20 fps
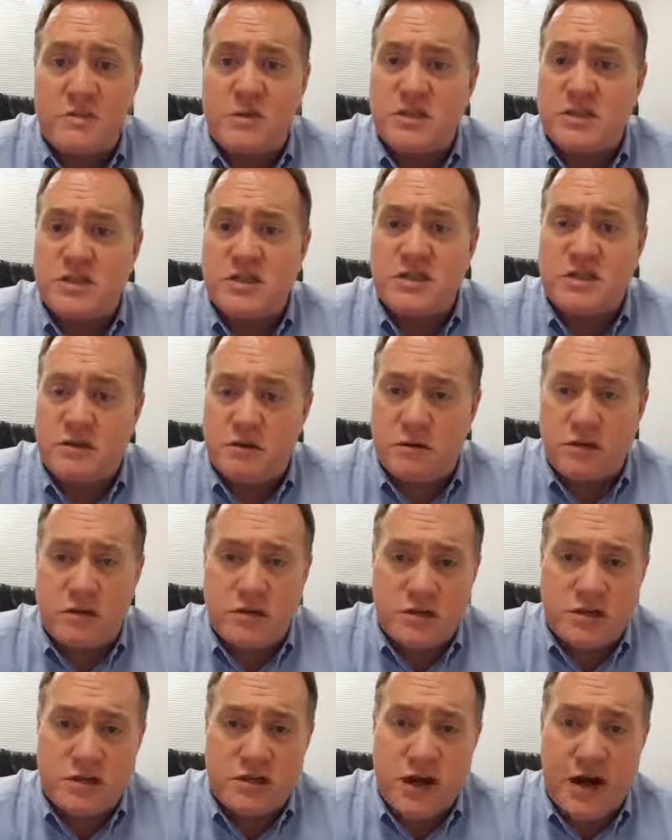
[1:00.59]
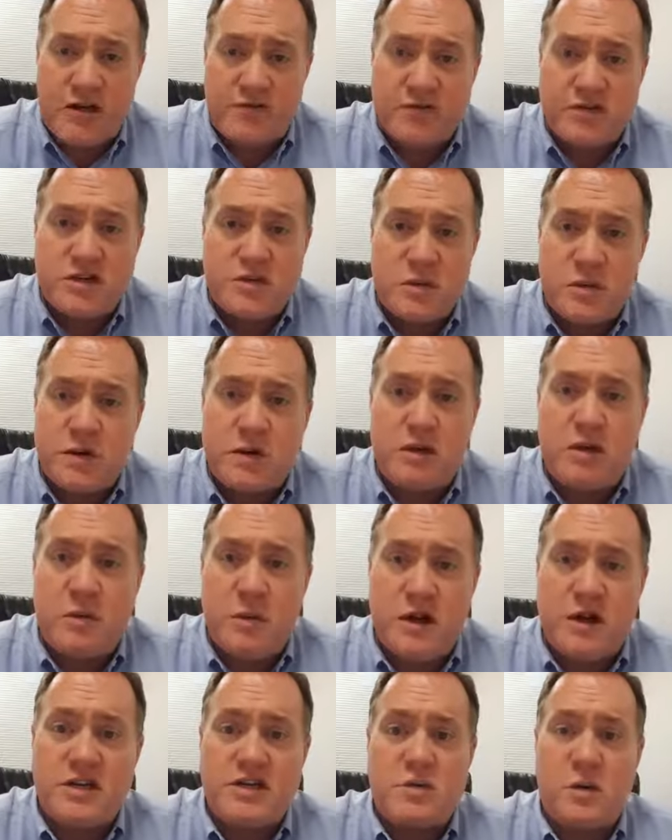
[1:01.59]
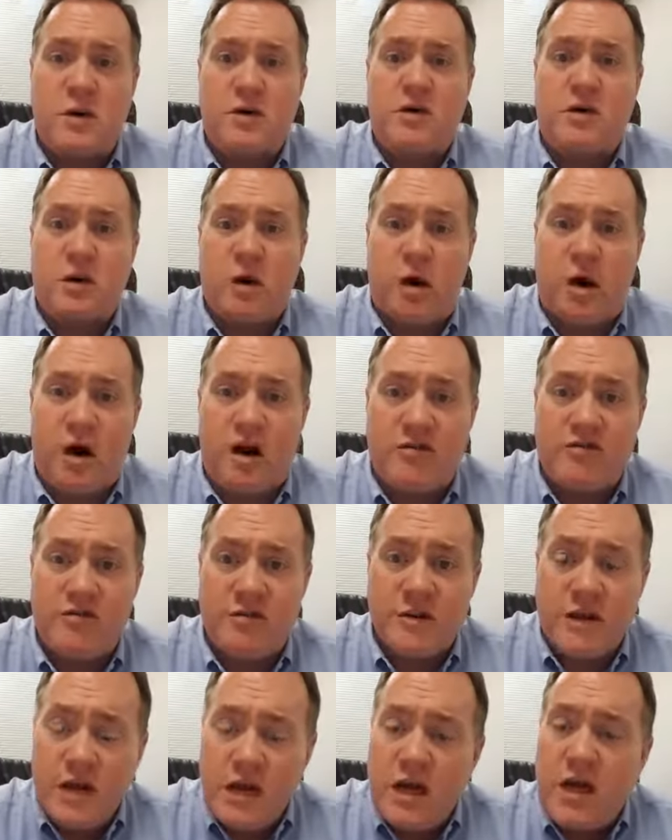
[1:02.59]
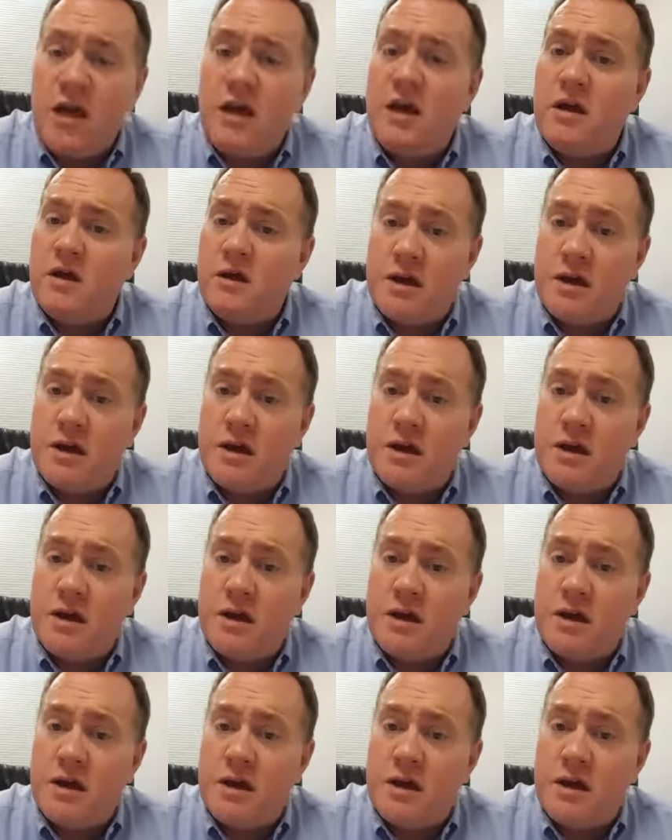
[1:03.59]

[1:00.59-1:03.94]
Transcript: which is 2/3 your average weekly wage while you're off. You